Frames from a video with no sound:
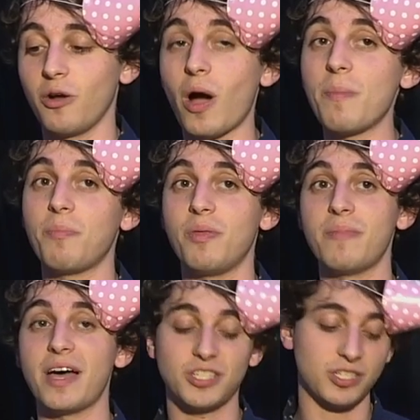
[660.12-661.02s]
to wipe up the
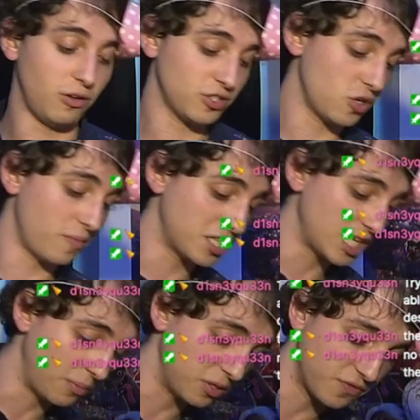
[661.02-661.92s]
mess. Also, my
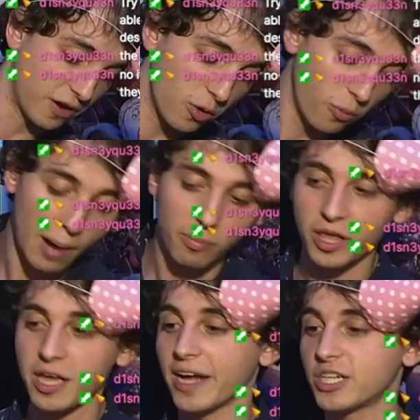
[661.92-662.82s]
table is very
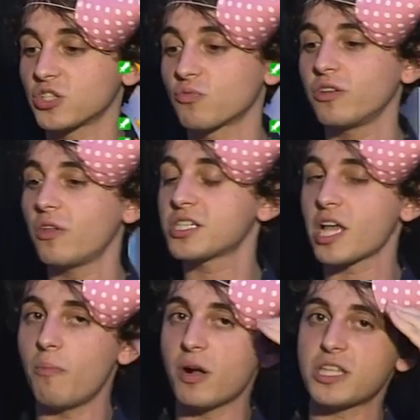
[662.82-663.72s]
wobbly. I just realized
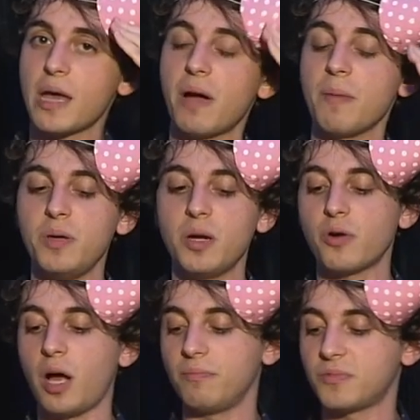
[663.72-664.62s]
how much that might be a
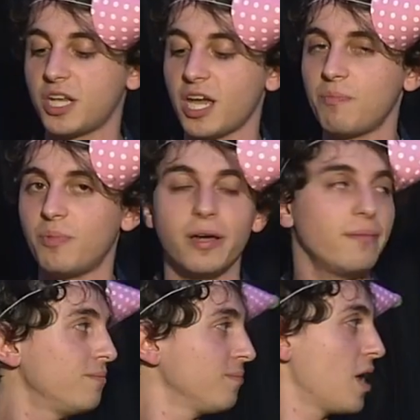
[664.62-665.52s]
problem today,
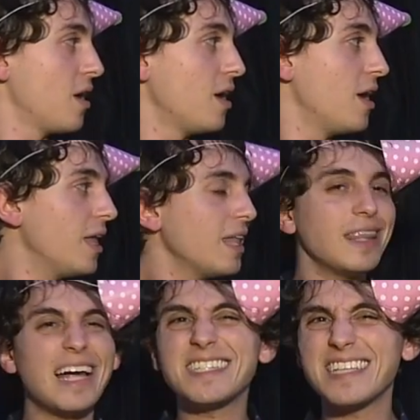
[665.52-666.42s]
but
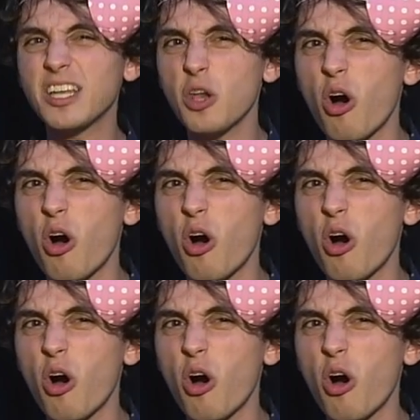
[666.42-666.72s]
let's see.